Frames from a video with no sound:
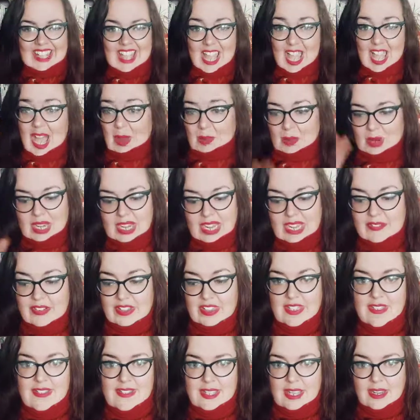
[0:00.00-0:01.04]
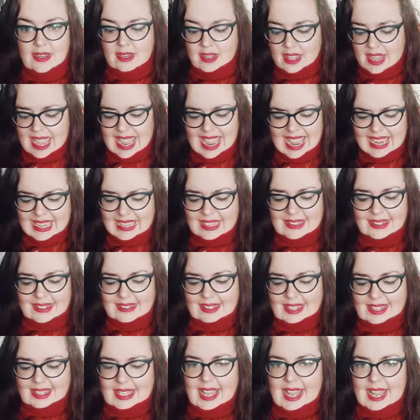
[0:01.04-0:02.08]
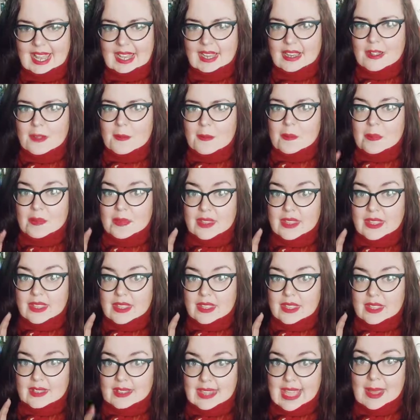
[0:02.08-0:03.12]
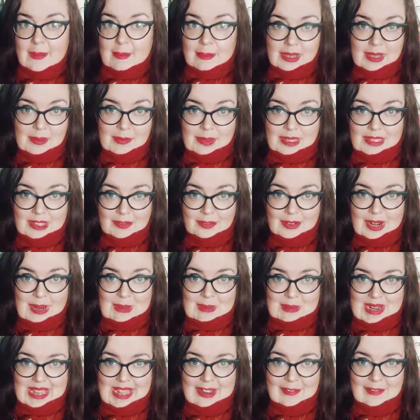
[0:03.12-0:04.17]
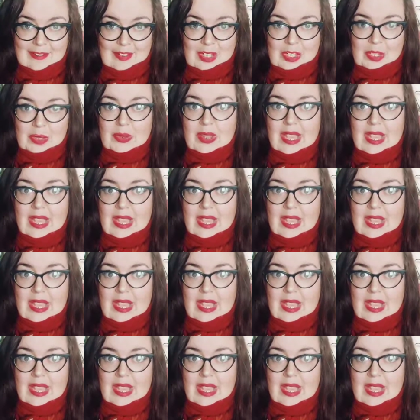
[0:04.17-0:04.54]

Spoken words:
I want to live in the sun. Anything like that, that might be the right plan for you.